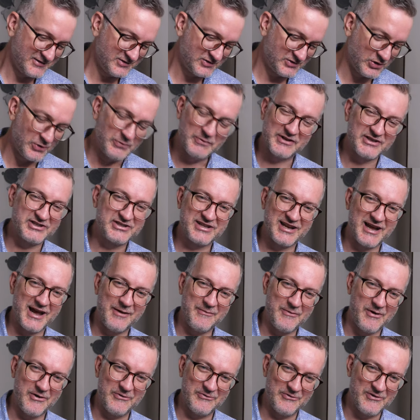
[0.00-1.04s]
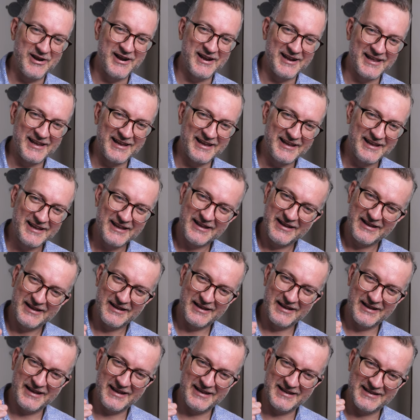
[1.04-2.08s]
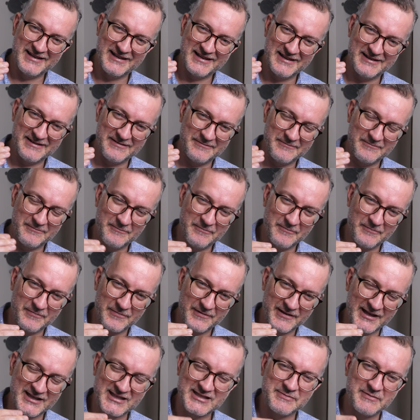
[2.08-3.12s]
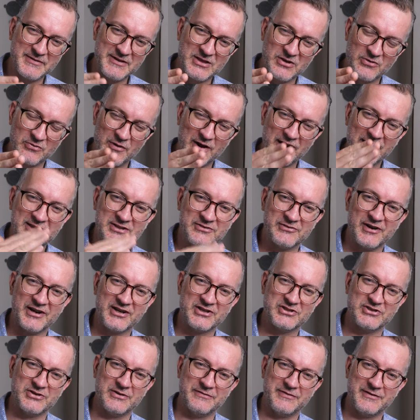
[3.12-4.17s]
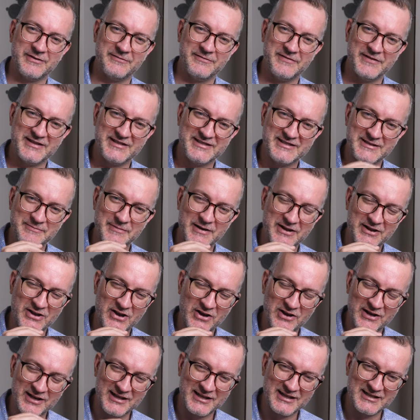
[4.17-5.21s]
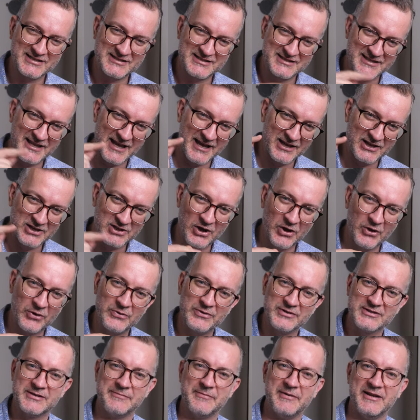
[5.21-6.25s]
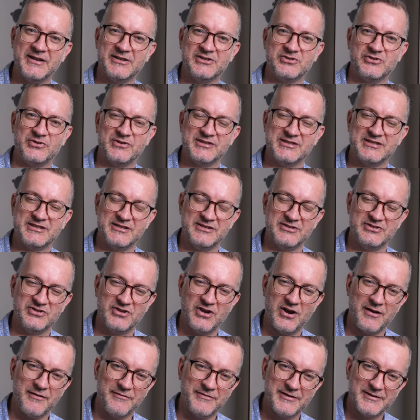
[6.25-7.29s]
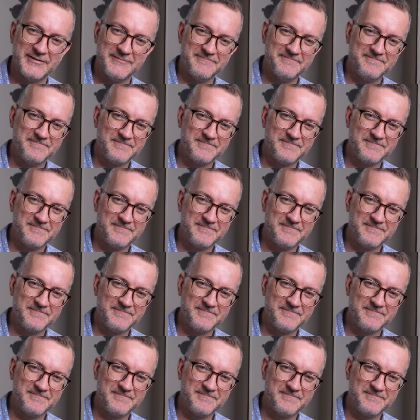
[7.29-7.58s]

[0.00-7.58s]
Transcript: too much time on really, it gets me in the right direction of convincing my colleagues that Go is a better choice than Java.